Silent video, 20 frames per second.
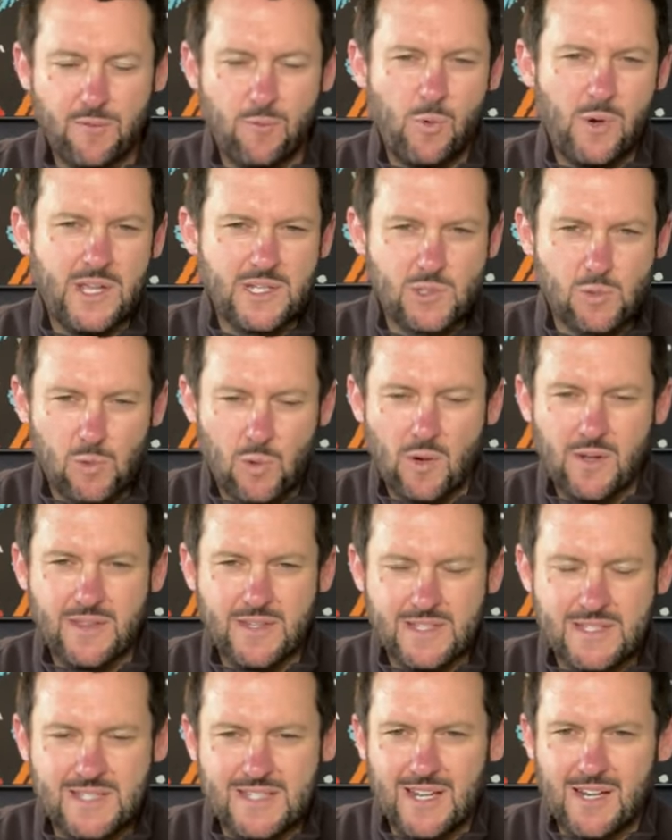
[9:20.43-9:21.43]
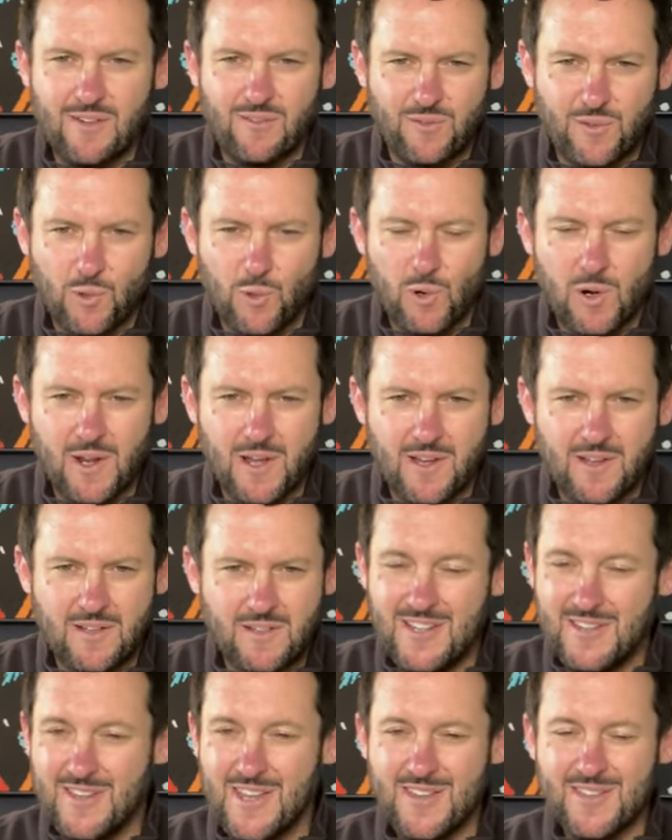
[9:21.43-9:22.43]
of which were in the state of Florida.
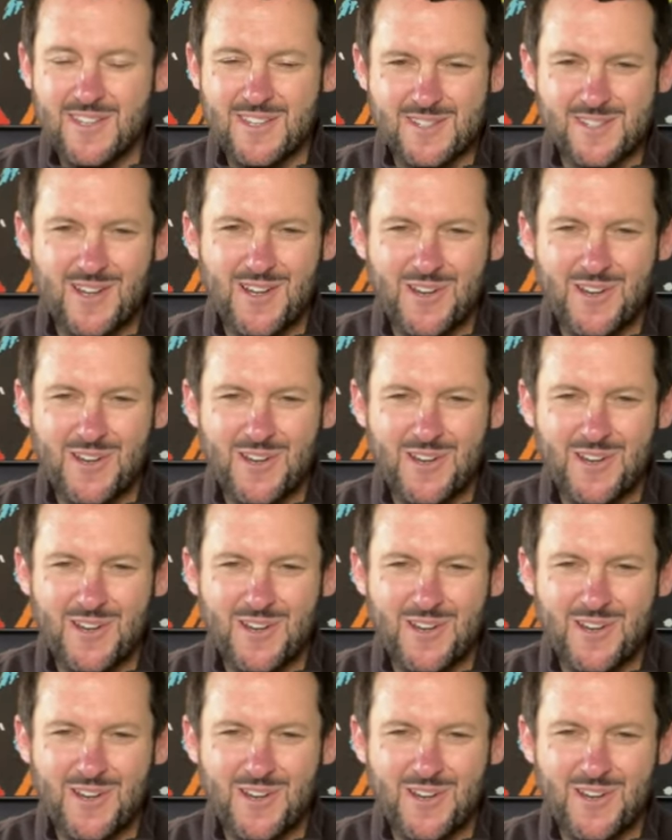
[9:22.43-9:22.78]
And then this